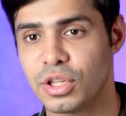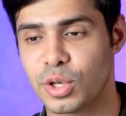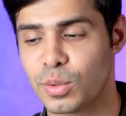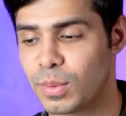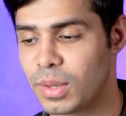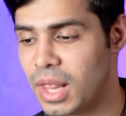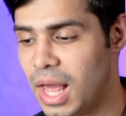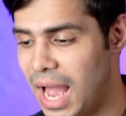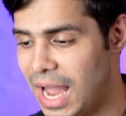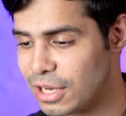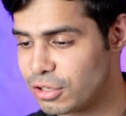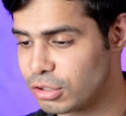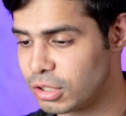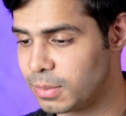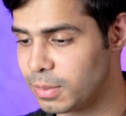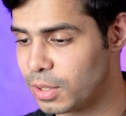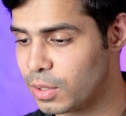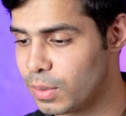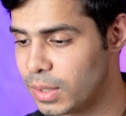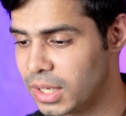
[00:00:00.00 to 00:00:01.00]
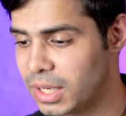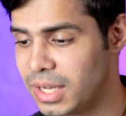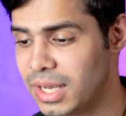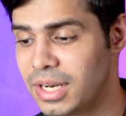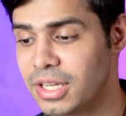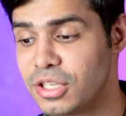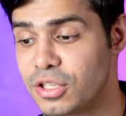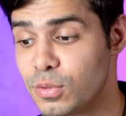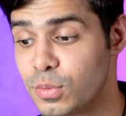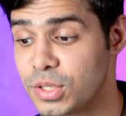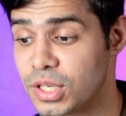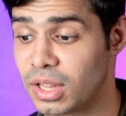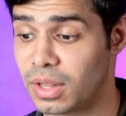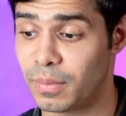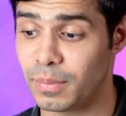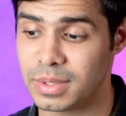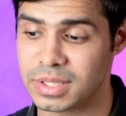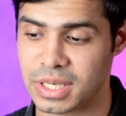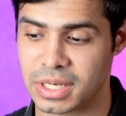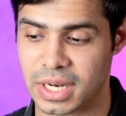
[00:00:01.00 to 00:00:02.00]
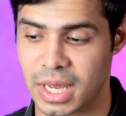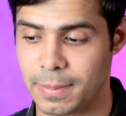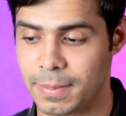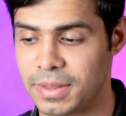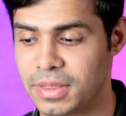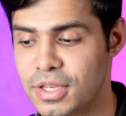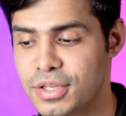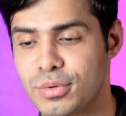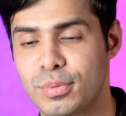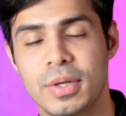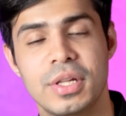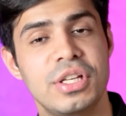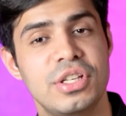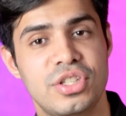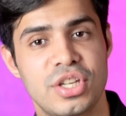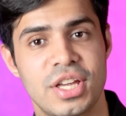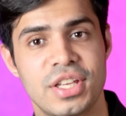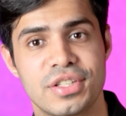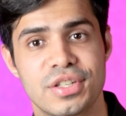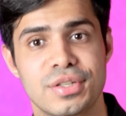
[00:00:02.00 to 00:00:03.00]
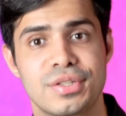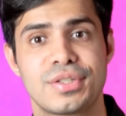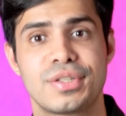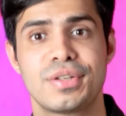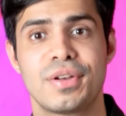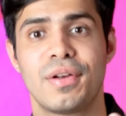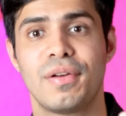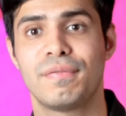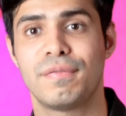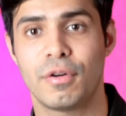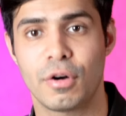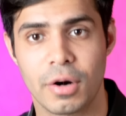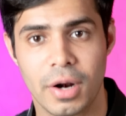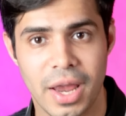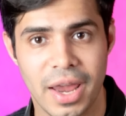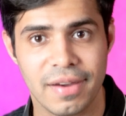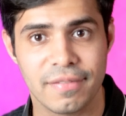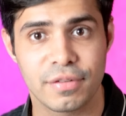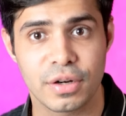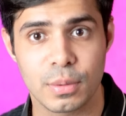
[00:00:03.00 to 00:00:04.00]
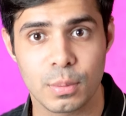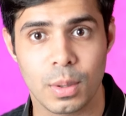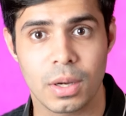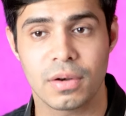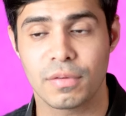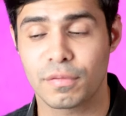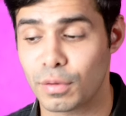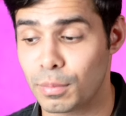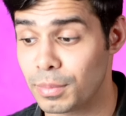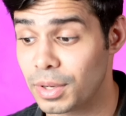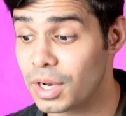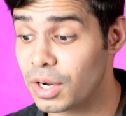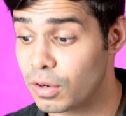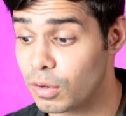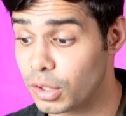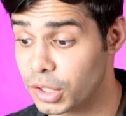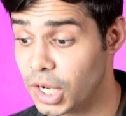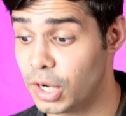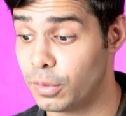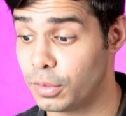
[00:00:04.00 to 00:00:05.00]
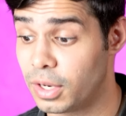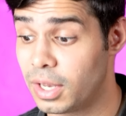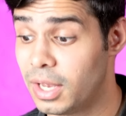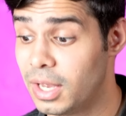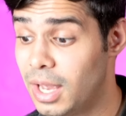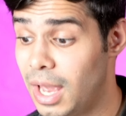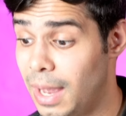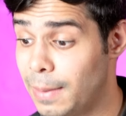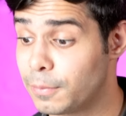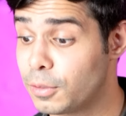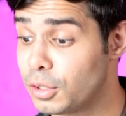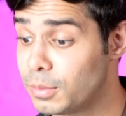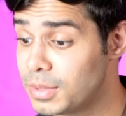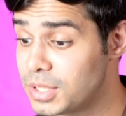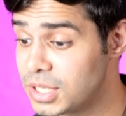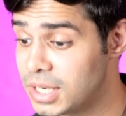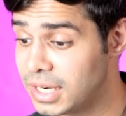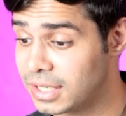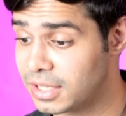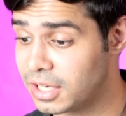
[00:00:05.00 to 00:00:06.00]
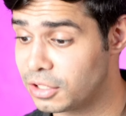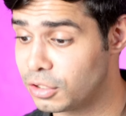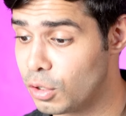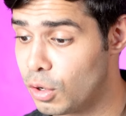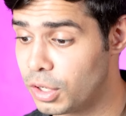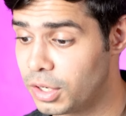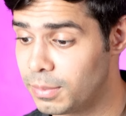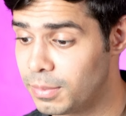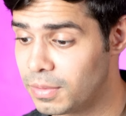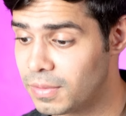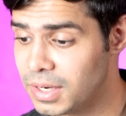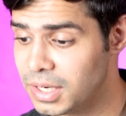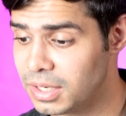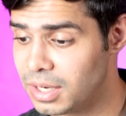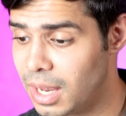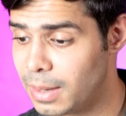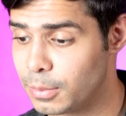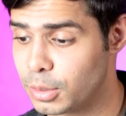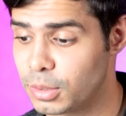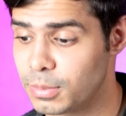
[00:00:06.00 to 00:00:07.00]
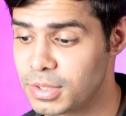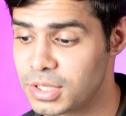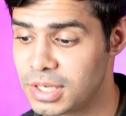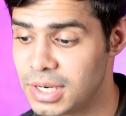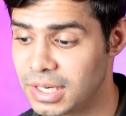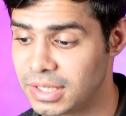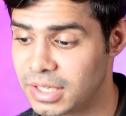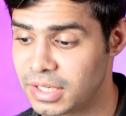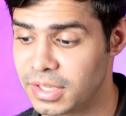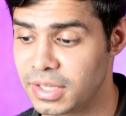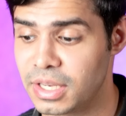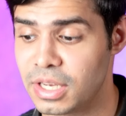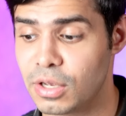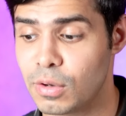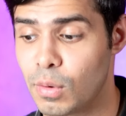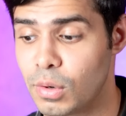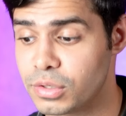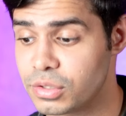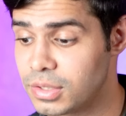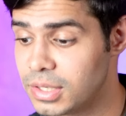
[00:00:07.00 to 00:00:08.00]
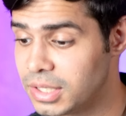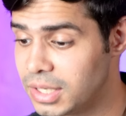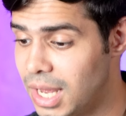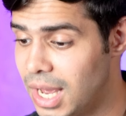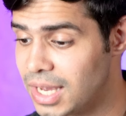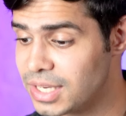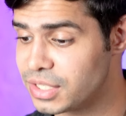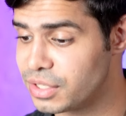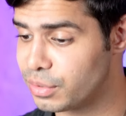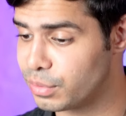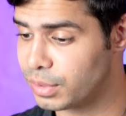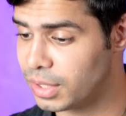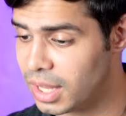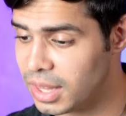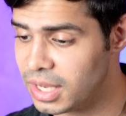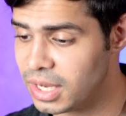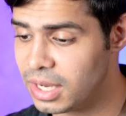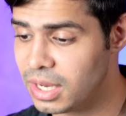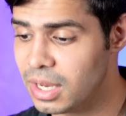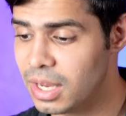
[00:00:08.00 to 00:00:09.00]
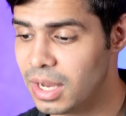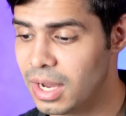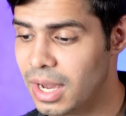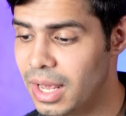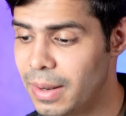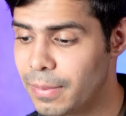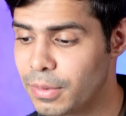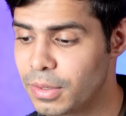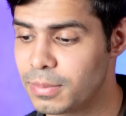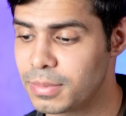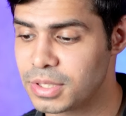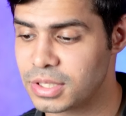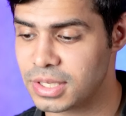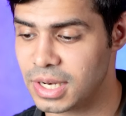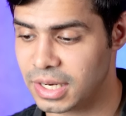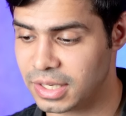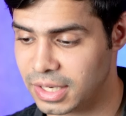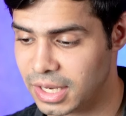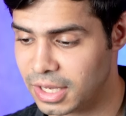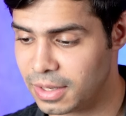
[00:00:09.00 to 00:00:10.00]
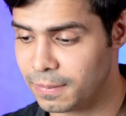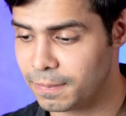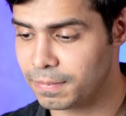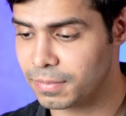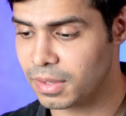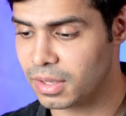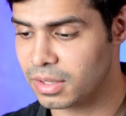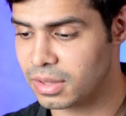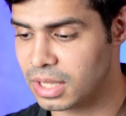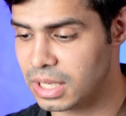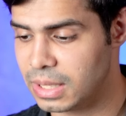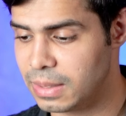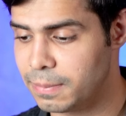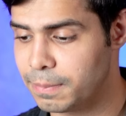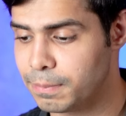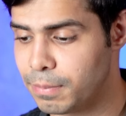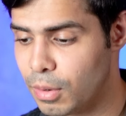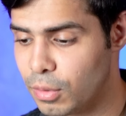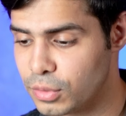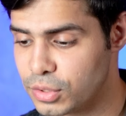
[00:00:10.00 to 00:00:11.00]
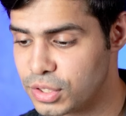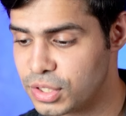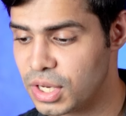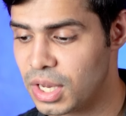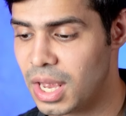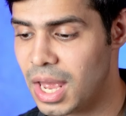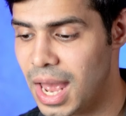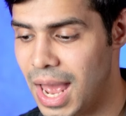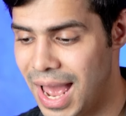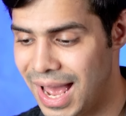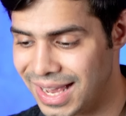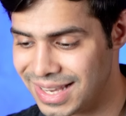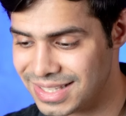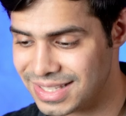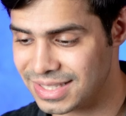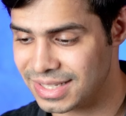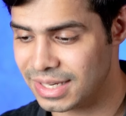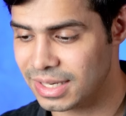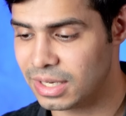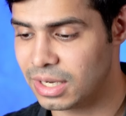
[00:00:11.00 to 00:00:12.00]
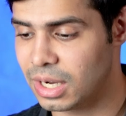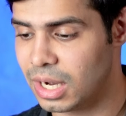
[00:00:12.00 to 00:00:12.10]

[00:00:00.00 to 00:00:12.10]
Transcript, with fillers: you will actually be going ahead and choosing the visa type, and this really changes for everyone from here on out. I'm going to be selecting non-immigrant. I'm going to be selecting the consulate as New Delhi, and I'm going to be selecting the post as